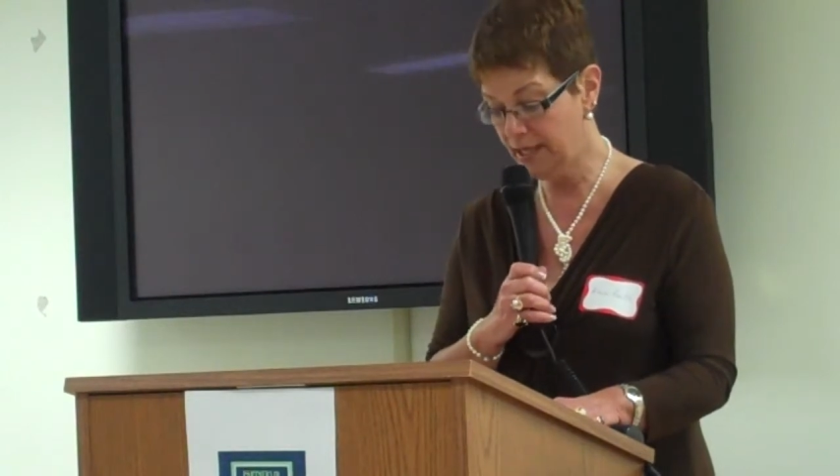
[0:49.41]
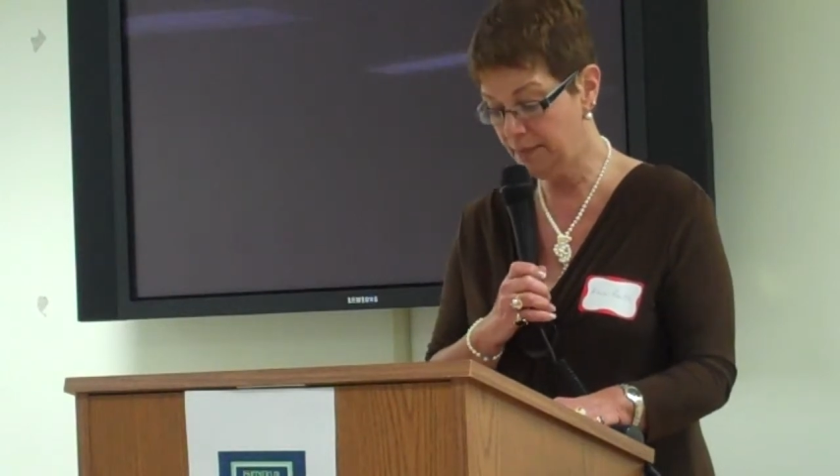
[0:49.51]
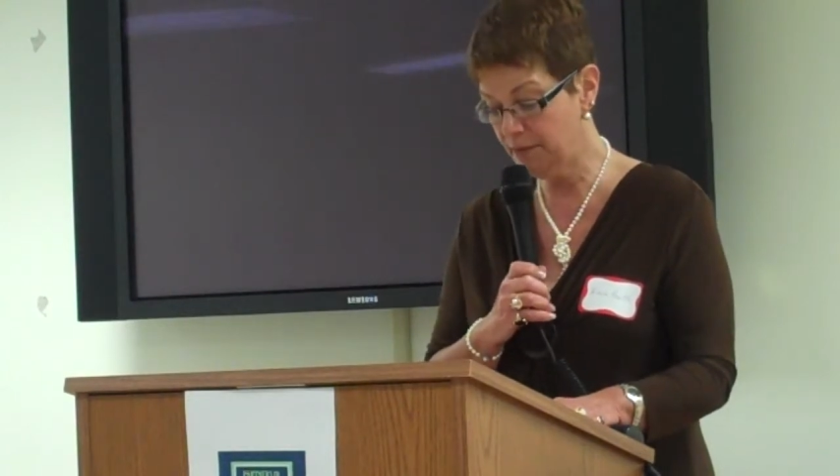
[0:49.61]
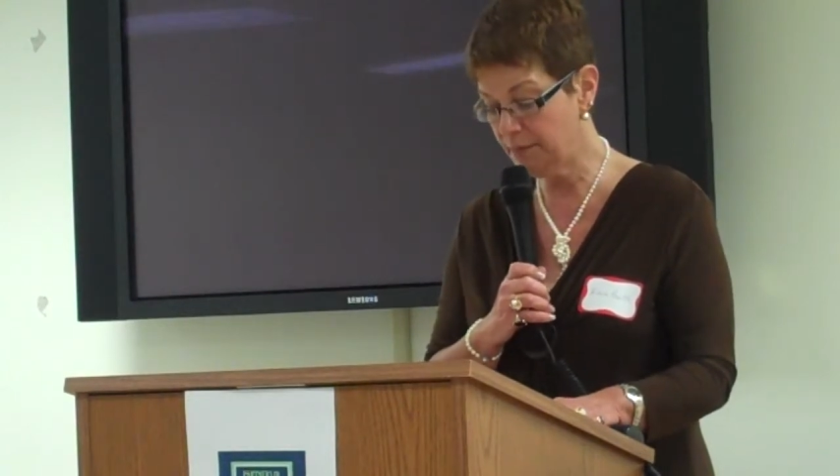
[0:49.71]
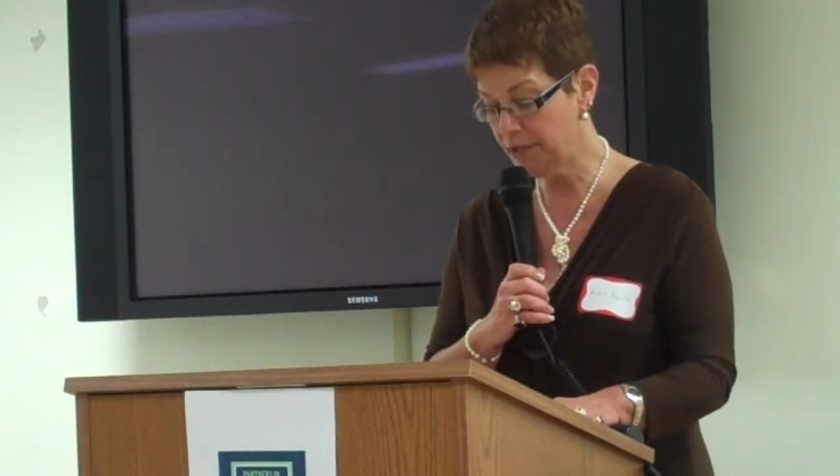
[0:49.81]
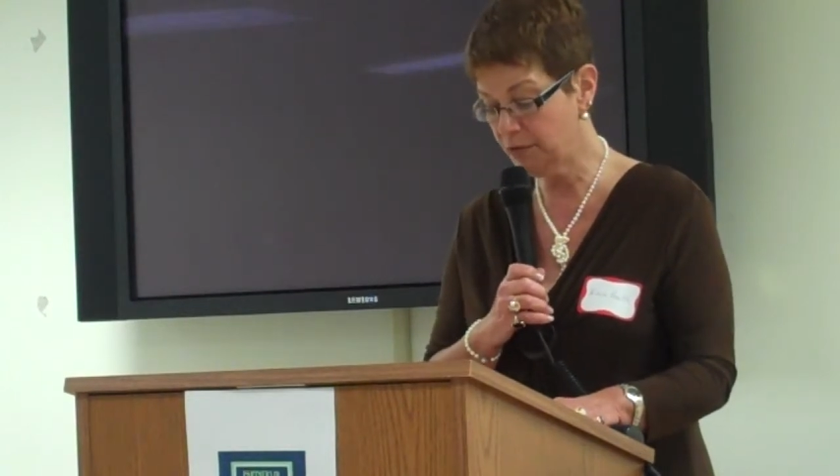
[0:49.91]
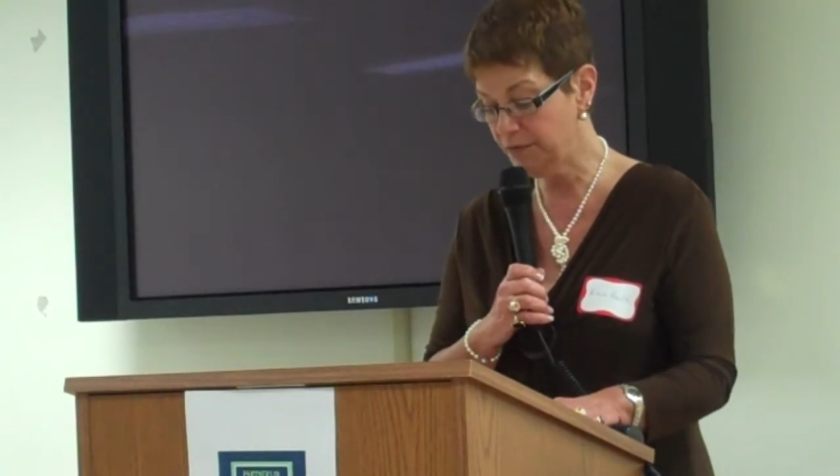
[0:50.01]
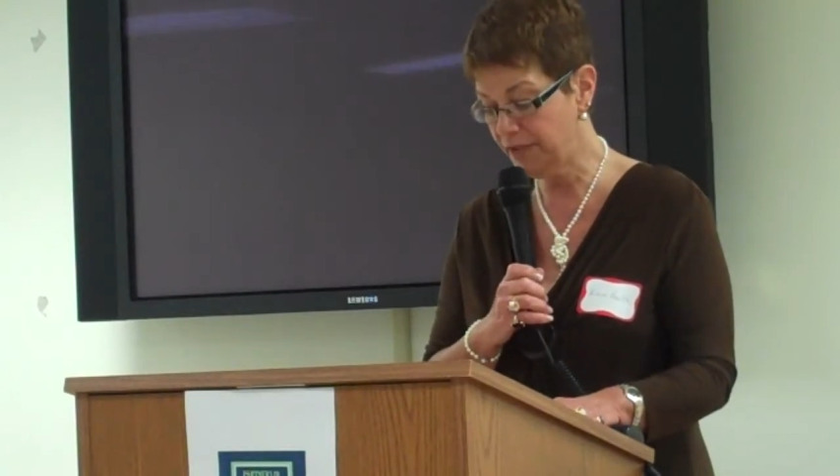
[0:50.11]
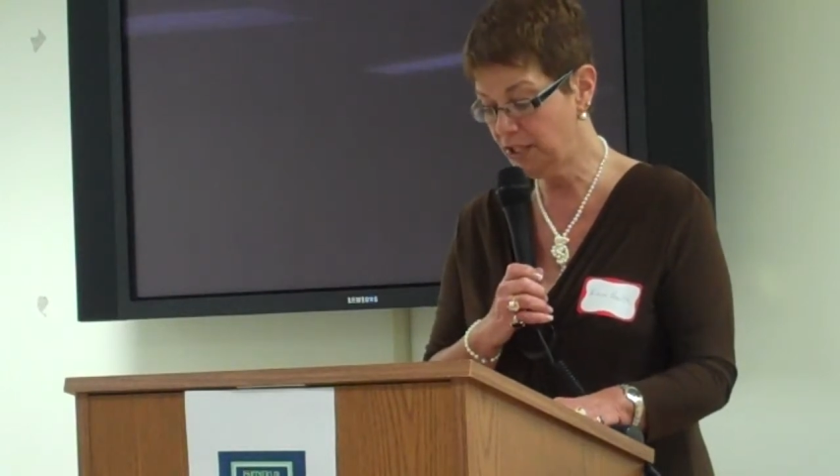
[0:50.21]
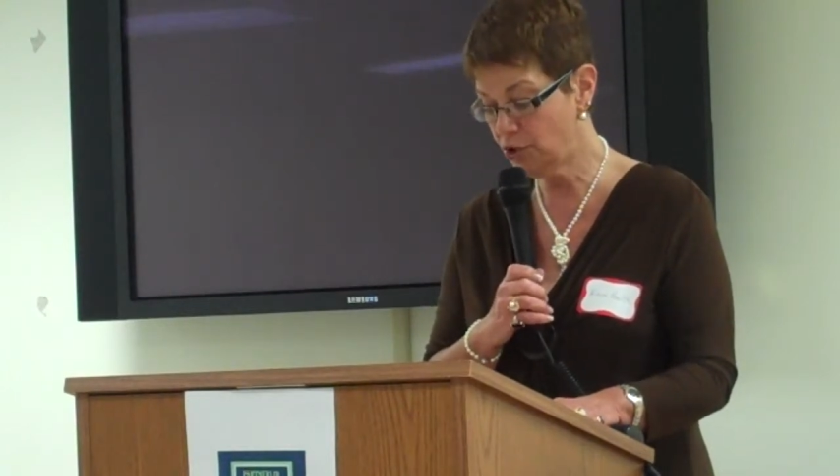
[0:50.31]
I am the mother
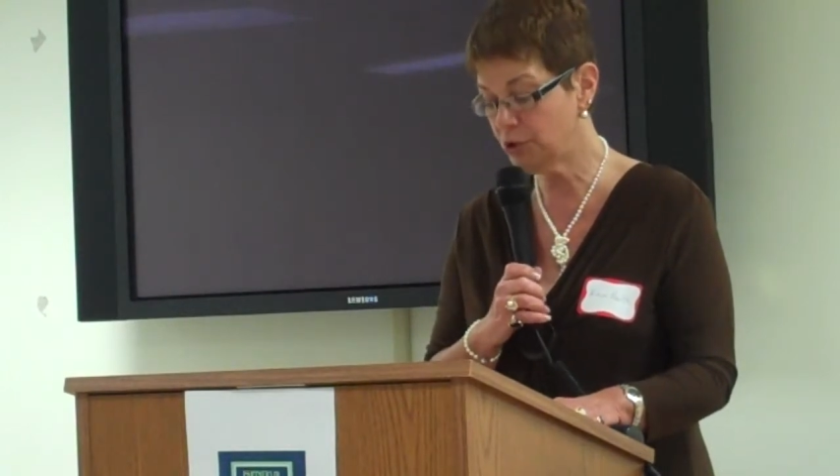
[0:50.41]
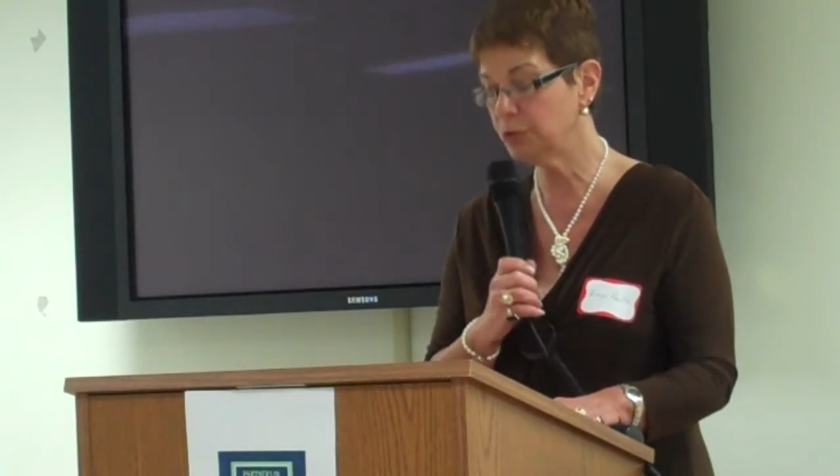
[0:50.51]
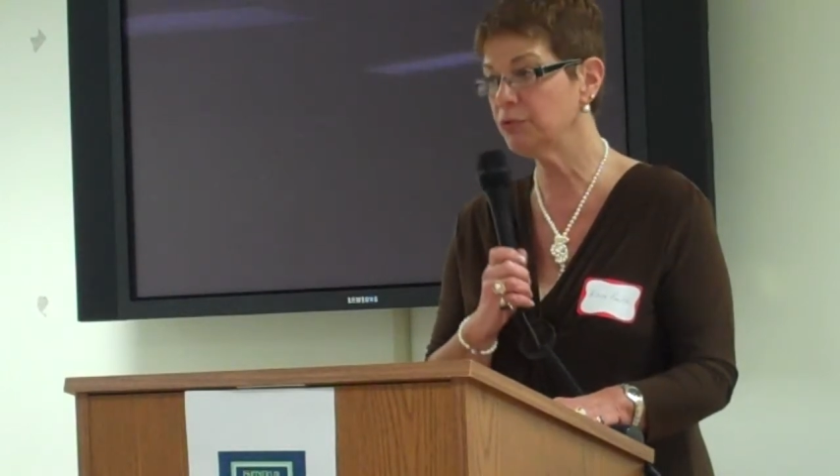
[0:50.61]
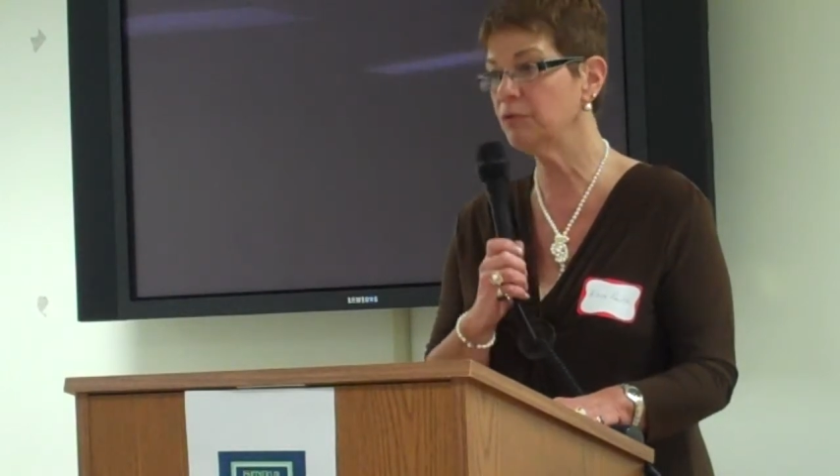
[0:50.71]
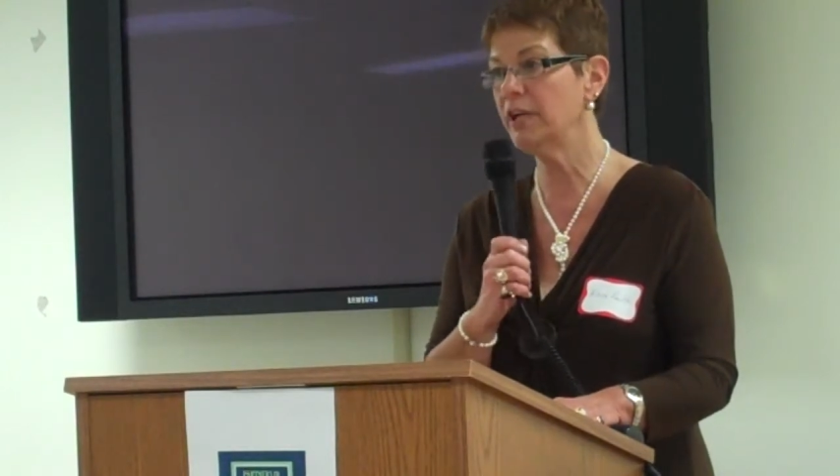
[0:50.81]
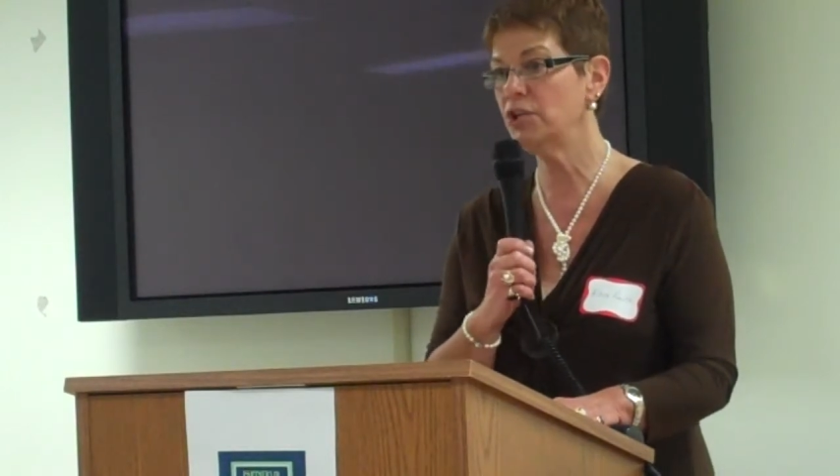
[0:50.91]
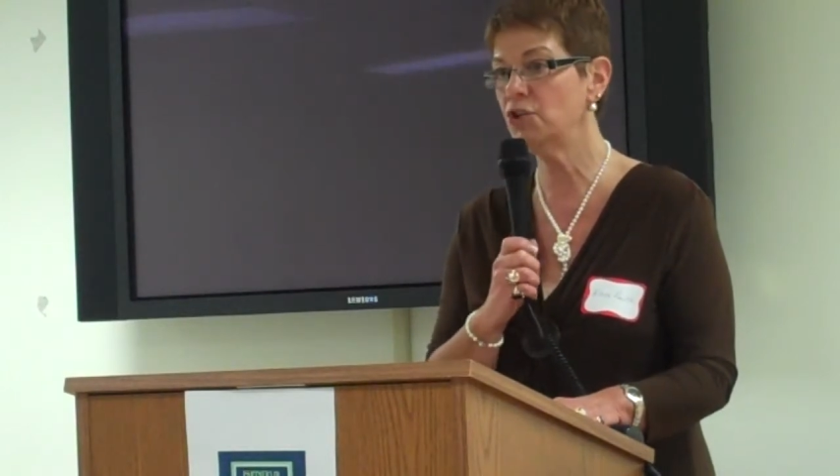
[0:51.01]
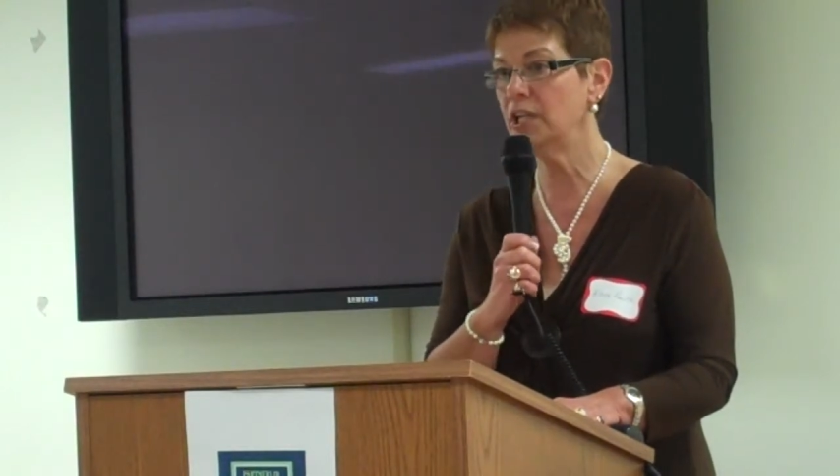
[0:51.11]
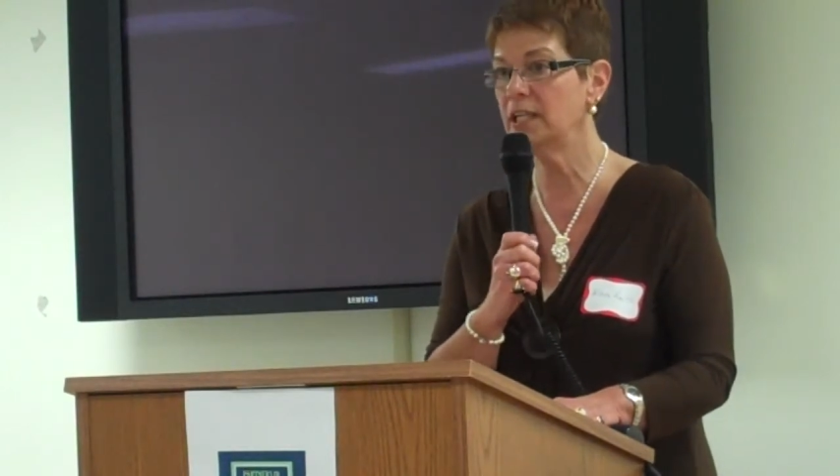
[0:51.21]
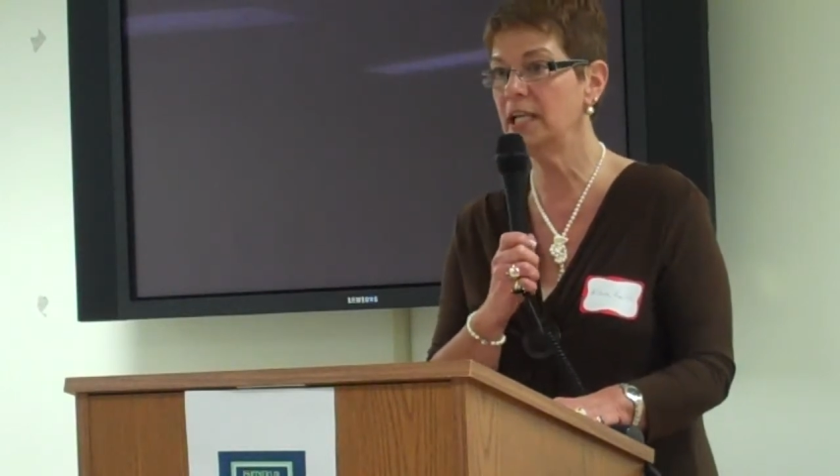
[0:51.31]
of 8 children
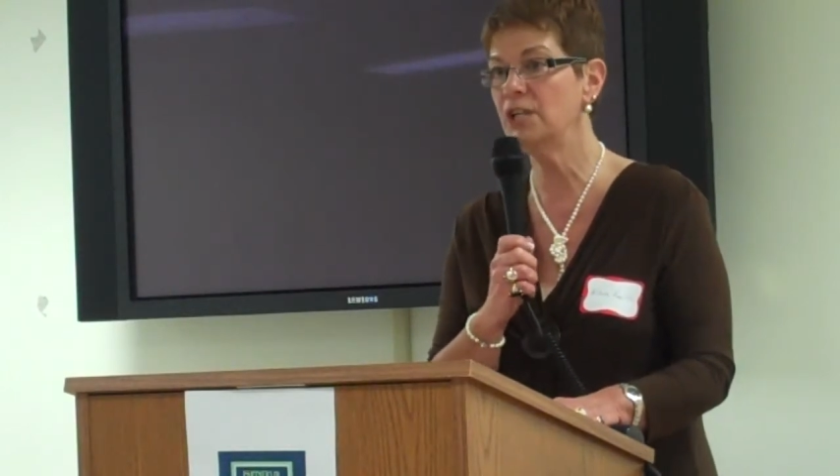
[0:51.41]
ranging in